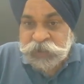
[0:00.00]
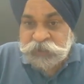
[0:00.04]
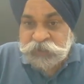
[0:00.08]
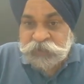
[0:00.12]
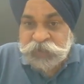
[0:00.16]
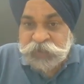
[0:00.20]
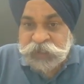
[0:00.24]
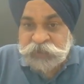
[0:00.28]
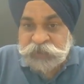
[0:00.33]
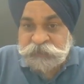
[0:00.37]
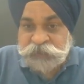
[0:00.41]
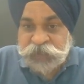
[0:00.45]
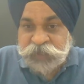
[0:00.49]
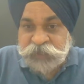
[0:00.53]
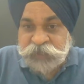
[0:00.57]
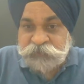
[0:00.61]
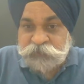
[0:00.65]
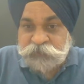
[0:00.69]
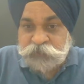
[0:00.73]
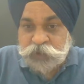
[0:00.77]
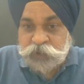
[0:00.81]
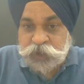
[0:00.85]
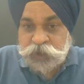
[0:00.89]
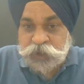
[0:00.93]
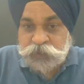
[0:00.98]
if I
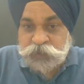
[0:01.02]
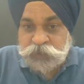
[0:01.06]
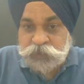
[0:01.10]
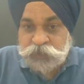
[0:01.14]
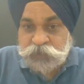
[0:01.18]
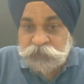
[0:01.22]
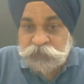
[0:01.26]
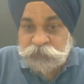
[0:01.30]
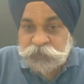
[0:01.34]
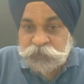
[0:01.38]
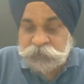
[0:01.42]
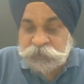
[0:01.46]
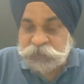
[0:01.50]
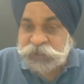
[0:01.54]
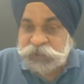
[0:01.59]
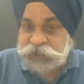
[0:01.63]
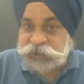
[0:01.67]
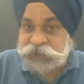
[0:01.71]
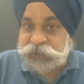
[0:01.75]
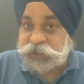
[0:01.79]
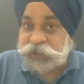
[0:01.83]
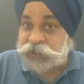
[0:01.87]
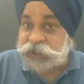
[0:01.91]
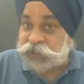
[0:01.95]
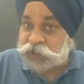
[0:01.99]
want to go from this
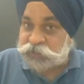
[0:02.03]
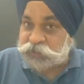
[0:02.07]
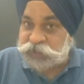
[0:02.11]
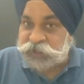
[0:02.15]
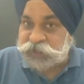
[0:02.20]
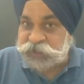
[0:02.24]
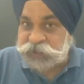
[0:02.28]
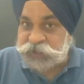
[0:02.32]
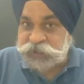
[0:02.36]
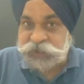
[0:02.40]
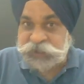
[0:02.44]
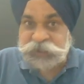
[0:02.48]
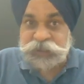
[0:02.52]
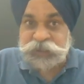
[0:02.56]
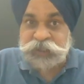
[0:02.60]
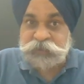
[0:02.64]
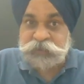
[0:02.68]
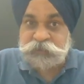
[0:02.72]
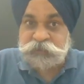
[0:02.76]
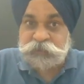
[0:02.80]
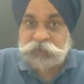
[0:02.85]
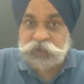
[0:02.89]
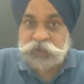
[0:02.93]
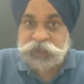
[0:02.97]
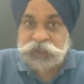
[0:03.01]
side, now this is the
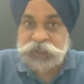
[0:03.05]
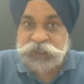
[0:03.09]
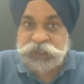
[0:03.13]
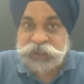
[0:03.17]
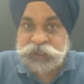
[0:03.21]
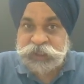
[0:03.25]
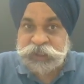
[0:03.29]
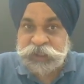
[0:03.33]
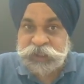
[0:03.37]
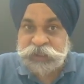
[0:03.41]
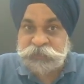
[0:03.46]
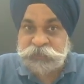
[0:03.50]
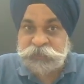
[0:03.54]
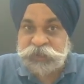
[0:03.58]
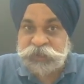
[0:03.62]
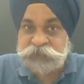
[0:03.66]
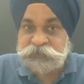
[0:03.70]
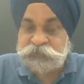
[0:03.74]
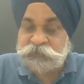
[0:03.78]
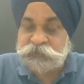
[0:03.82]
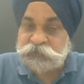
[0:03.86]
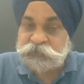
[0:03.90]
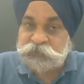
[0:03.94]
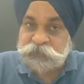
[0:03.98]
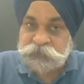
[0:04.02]
important statement
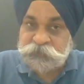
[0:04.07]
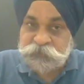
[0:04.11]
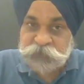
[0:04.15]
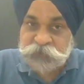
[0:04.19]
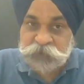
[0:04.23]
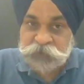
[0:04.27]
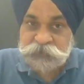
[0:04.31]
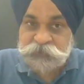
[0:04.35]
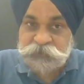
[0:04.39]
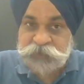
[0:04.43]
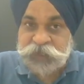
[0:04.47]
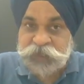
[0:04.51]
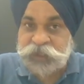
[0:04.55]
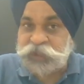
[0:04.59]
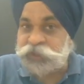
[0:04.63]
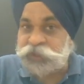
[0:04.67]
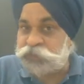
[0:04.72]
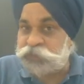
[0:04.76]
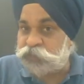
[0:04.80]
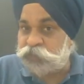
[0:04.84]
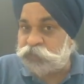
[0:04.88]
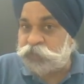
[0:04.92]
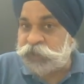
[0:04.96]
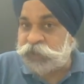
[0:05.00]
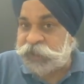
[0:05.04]
from where
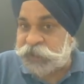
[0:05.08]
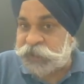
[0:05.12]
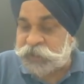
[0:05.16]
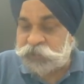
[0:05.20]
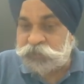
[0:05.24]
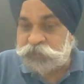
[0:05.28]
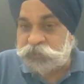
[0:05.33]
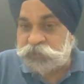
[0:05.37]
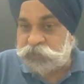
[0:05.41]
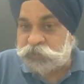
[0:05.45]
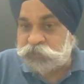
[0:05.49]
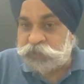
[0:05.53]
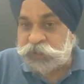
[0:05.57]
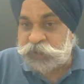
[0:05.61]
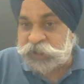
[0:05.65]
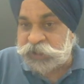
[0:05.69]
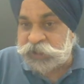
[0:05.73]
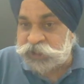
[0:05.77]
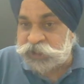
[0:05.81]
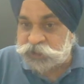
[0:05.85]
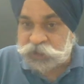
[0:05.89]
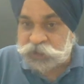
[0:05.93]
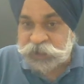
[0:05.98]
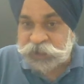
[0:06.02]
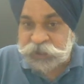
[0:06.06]
you get to know the
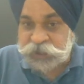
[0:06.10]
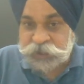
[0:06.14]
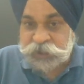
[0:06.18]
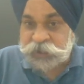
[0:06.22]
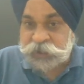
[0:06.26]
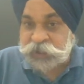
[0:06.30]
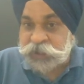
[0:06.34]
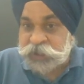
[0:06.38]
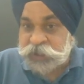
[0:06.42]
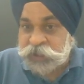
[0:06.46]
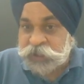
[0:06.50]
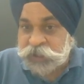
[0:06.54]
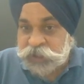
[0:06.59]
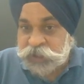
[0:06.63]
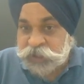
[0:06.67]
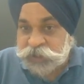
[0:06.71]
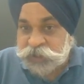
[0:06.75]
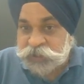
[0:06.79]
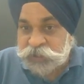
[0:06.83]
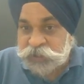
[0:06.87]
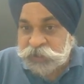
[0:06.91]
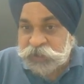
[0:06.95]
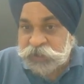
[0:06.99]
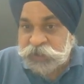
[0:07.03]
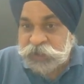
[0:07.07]
shortcut.
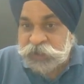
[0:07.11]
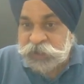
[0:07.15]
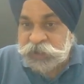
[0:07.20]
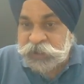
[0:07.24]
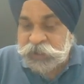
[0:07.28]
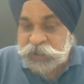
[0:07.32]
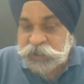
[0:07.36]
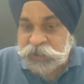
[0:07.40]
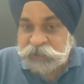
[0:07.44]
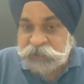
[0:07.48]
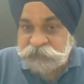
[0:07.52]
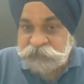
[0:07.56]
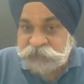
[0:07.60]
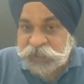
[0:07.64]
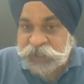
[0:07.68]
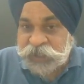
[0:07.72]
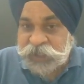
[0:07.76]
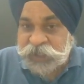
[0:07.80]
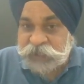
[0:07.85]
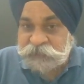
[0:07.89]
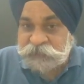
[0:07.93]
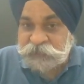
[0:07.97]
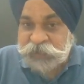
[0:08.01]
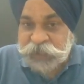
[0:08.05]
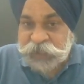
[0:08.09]
So if I
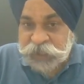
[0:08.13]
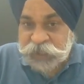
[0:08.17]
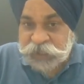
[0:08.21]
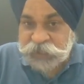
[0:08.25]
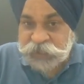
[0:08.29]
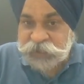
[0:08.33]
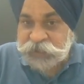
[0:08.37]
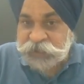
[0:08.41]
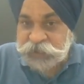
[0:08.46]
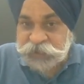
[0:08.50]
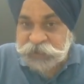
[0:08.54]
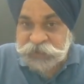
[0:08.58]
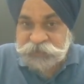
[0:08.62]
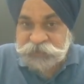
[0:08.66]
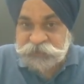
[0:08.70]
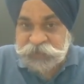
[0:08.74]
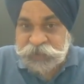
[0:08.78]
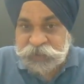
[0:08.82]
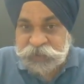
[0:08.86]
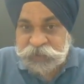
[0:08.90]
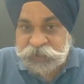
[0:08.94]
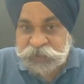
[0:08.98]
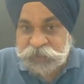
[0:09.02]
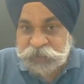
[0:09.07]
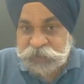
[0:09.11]
have done it this
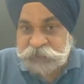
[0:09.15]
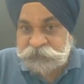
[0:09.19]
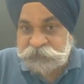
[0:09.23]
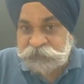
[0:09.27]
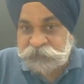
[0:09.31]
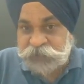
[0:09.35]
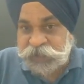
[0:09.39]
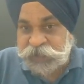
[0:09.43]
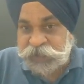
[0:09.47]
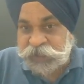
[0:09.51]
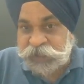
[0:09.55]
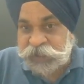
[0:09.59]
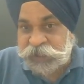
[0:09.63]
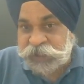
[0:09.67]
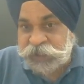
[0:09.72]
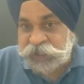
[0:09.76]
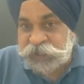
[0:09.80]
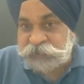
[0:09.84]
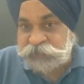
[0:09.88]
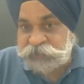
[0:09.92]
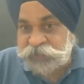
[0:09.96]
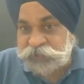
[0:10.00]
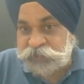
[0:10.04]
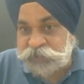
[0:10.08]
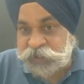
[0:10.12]
way, the way I have
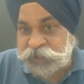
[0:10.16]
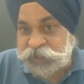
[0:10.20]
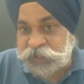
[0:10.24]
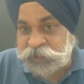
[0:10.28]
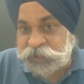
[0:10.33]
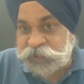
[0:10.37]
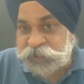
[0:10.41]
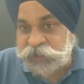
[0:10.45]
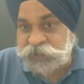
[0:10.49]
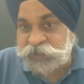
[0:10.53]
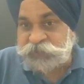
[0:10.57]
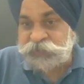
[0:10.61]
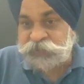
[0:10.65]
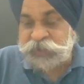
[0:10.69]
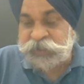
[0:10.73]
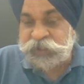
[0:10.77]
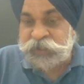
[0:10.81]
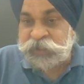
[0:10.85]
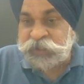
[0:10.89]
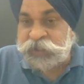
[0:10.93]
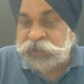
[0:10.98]
shown it this way,